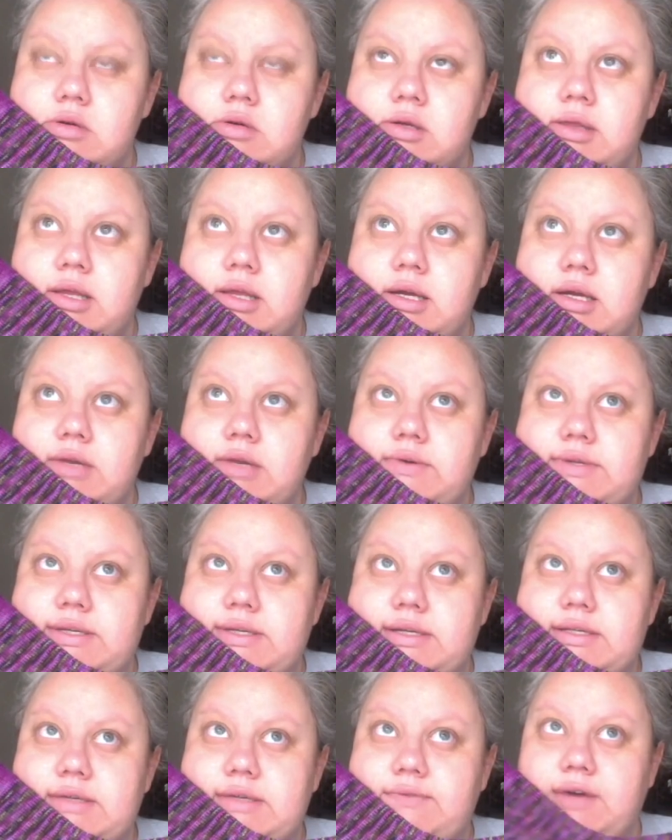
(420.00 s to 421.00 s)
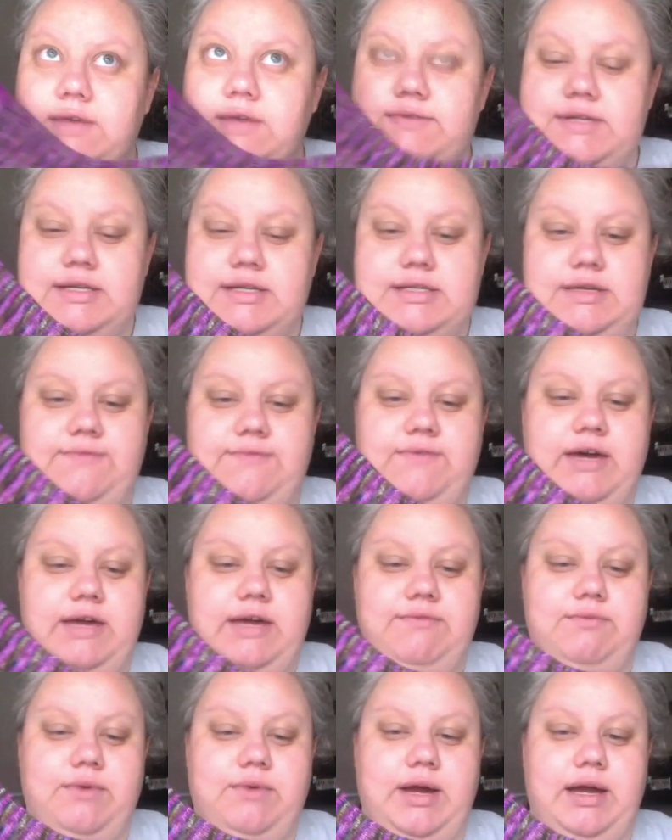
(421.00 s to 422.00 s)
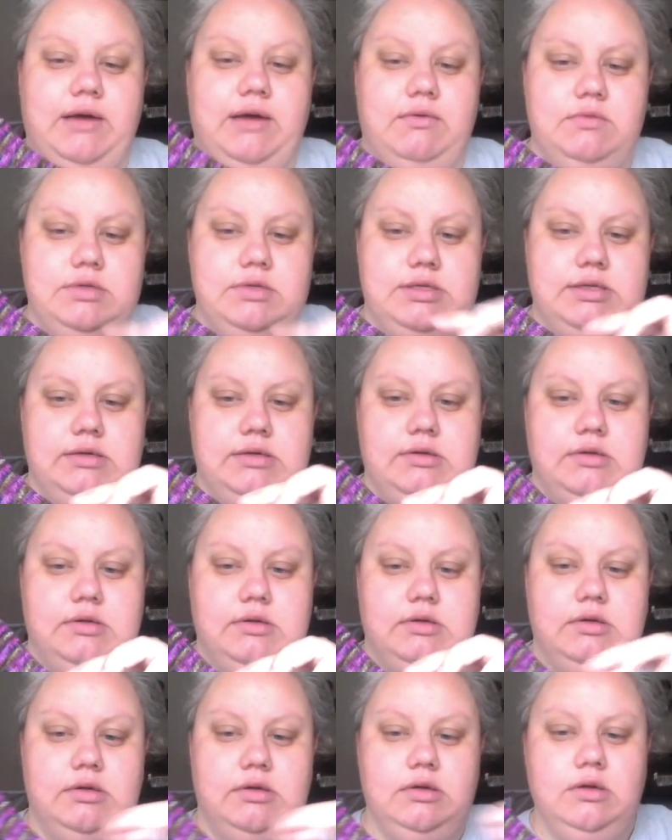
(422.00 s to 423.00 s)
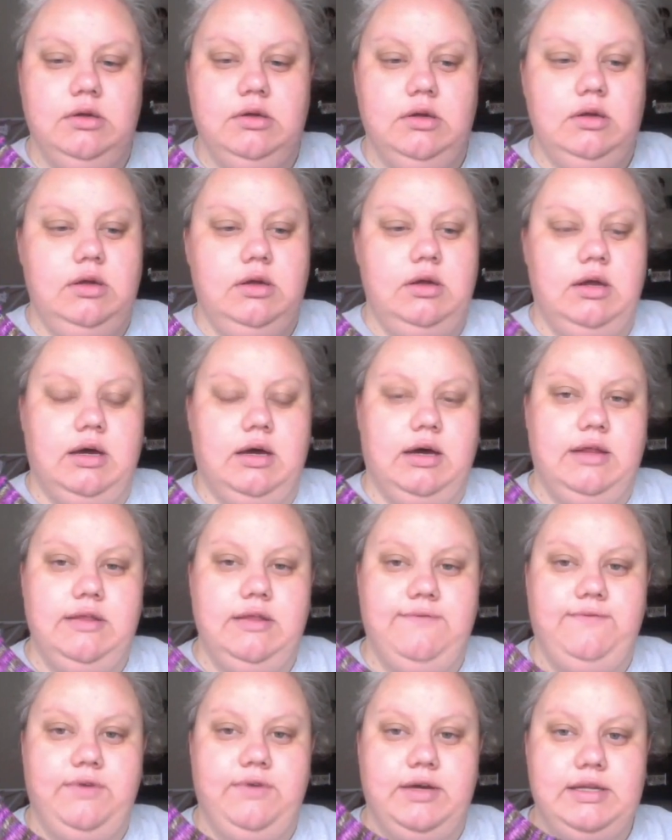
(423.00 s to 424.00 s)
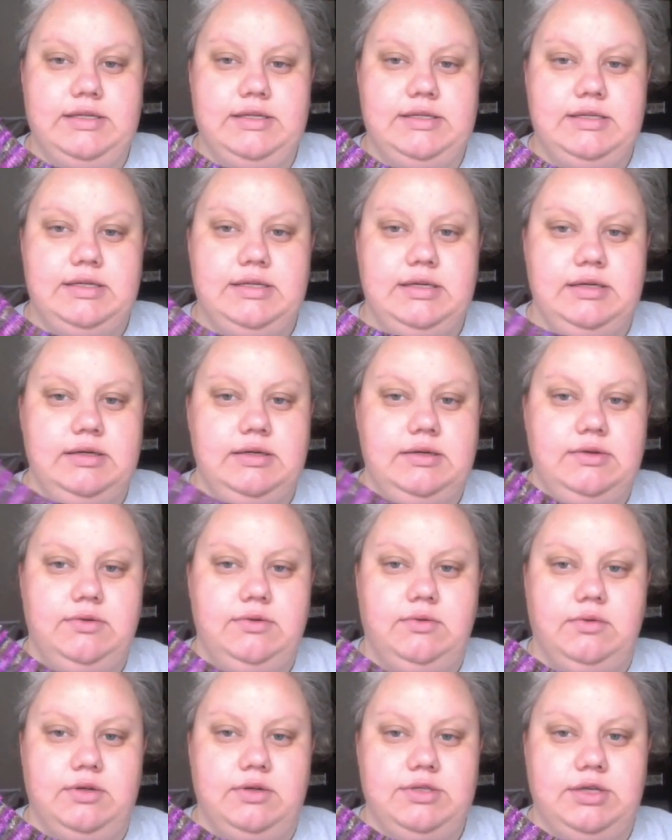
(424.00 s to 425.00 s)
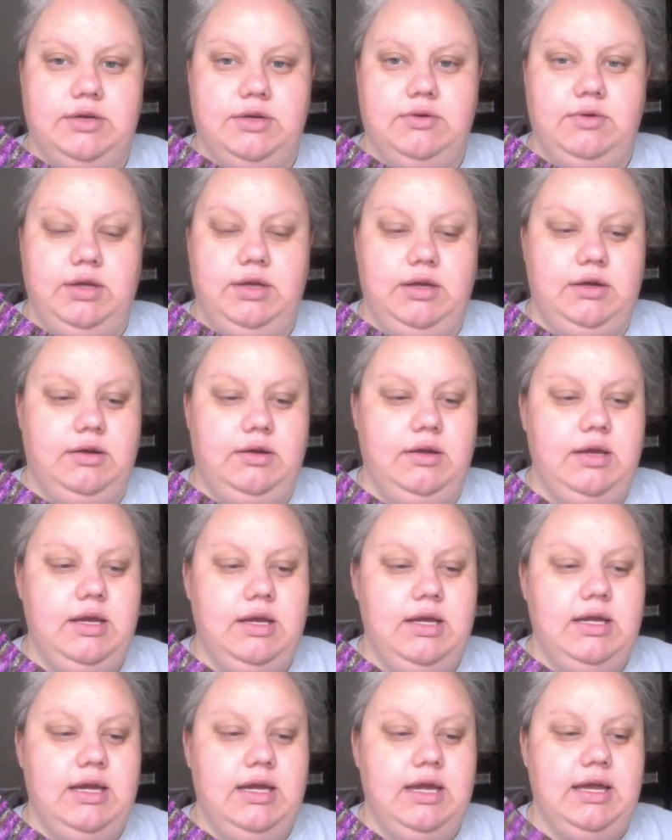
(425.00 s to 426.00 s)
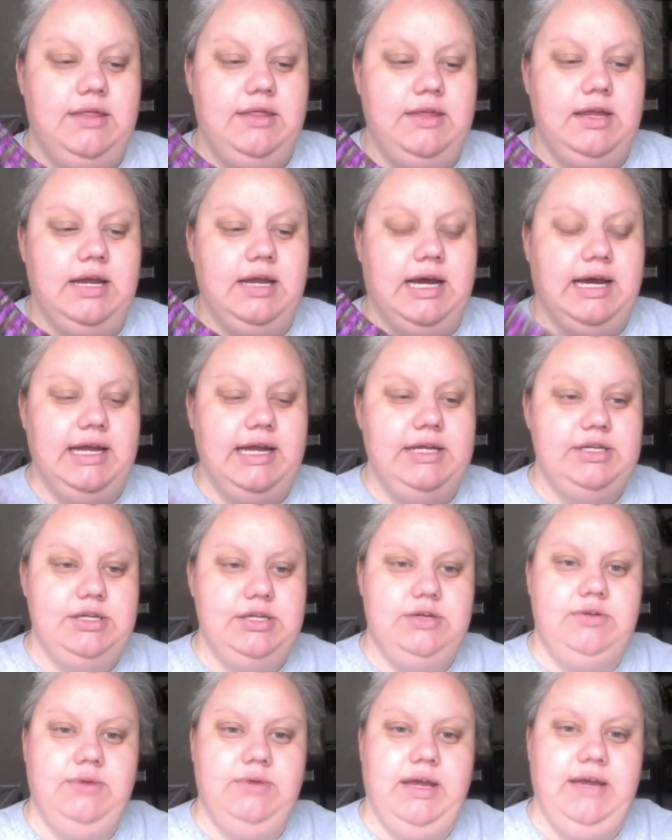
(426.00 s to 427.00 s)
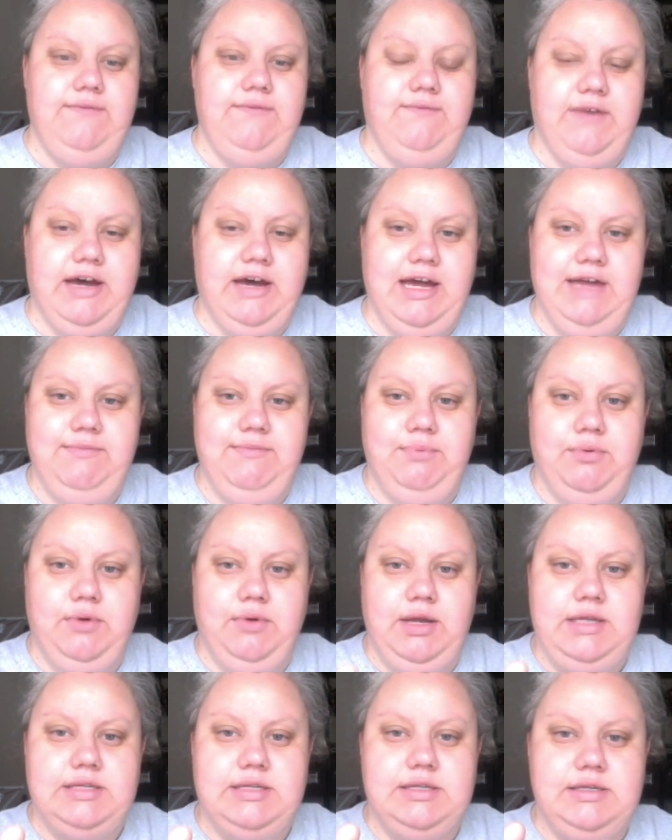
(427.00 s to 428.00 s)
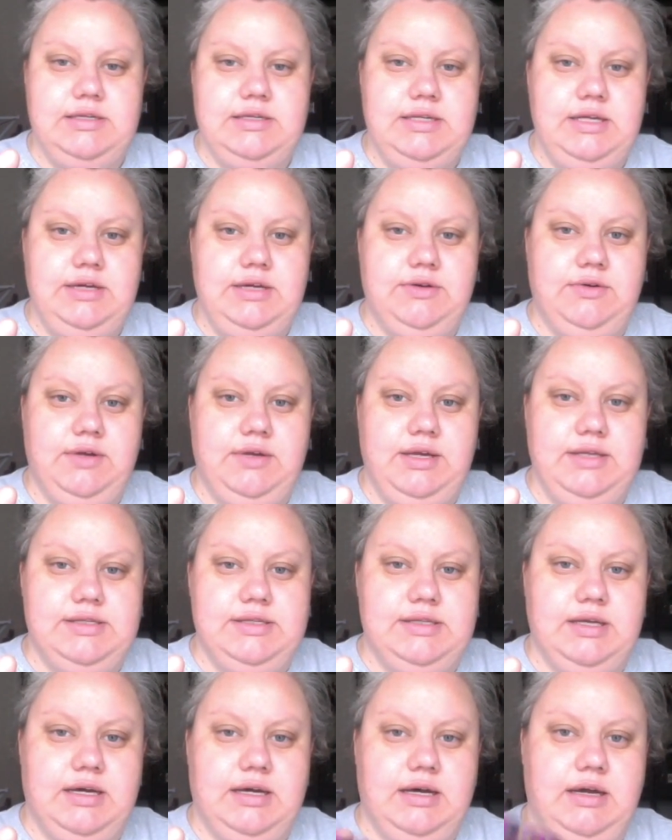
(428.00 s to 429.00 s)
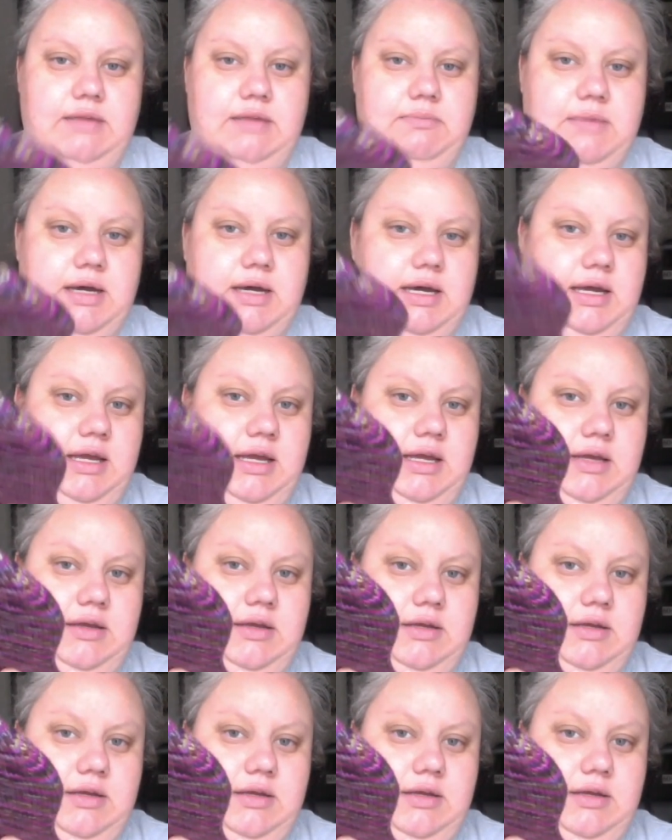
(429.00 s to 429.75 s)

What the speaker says: think I do 65 rounds on the foot. I should go here. And then I do a 5-point decrease on my